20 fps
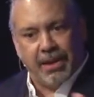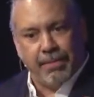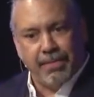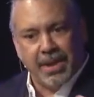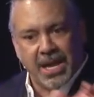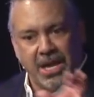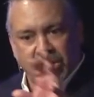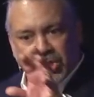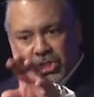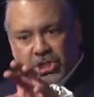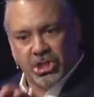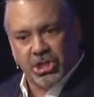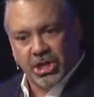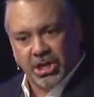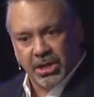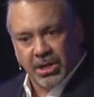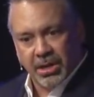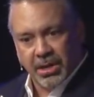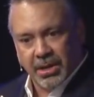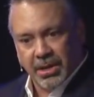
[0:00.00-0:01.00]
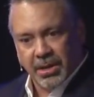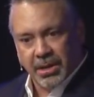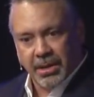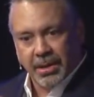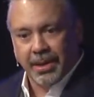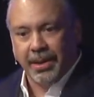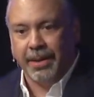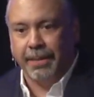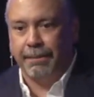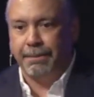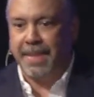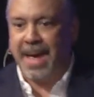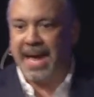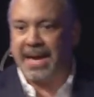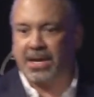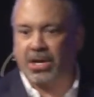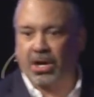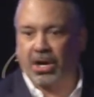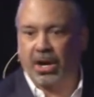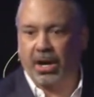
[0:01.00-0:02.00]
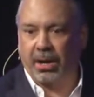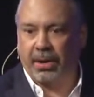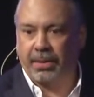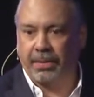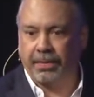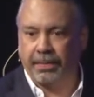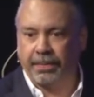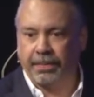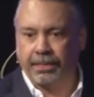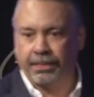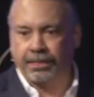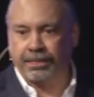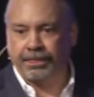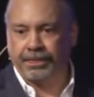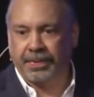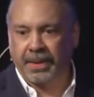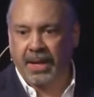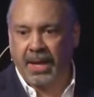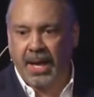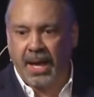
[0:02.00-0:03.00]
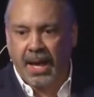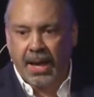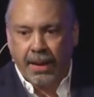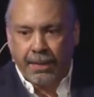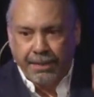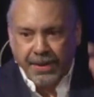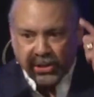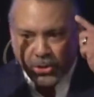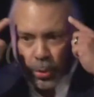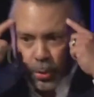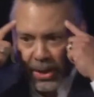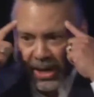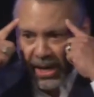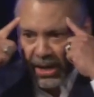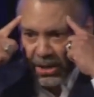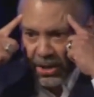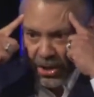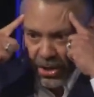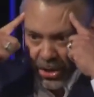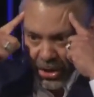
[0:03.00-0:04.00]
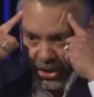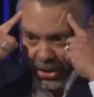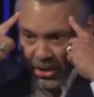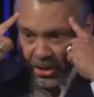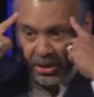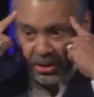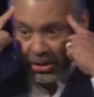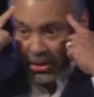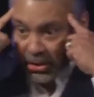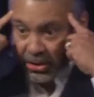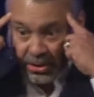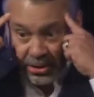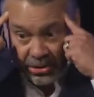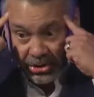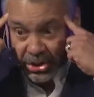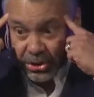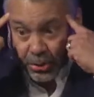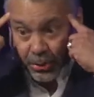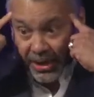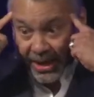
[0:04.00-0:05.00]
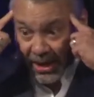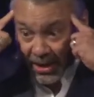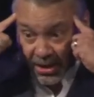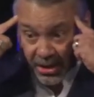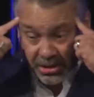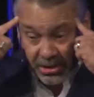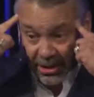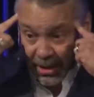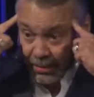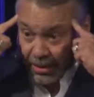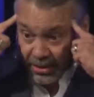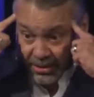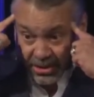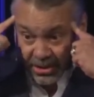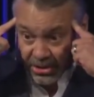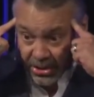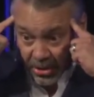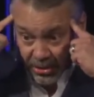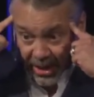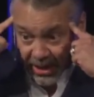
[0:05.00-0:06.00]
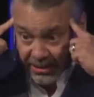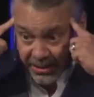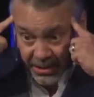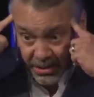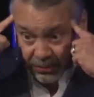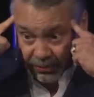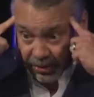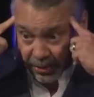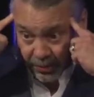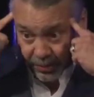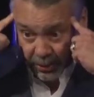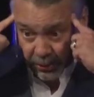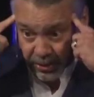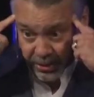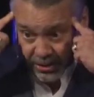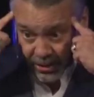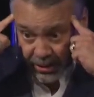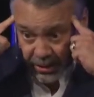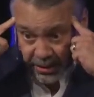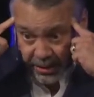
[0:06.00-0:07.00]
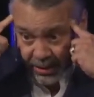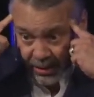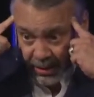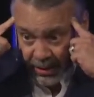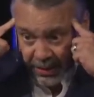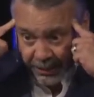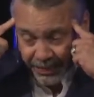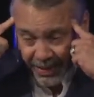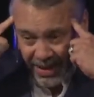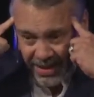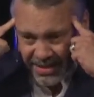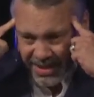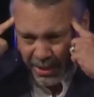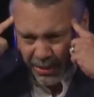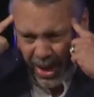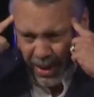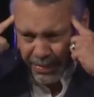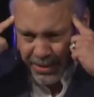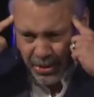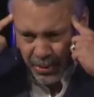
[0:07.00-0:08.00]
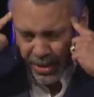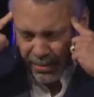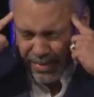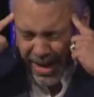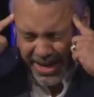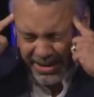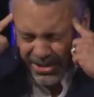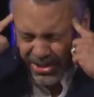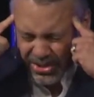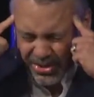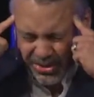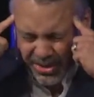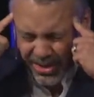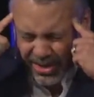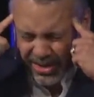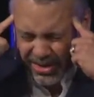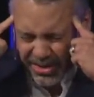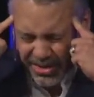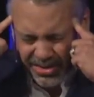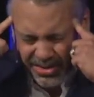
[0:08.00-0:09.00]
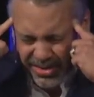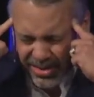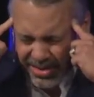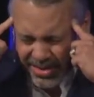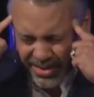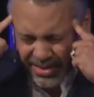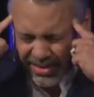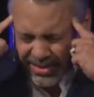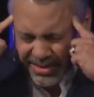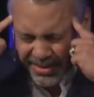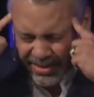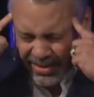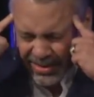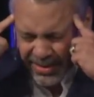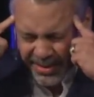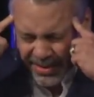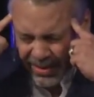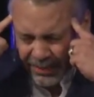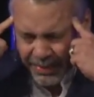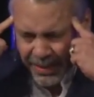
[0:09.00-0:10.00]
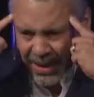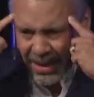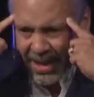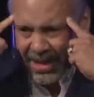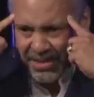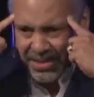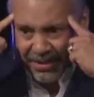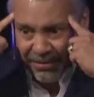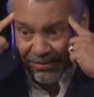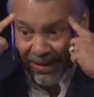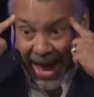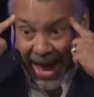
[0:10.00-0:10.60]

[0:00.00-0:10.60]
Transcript: image, maker. Between your two ears, come on, just go like this for me, would you? Say, right between my two ears is a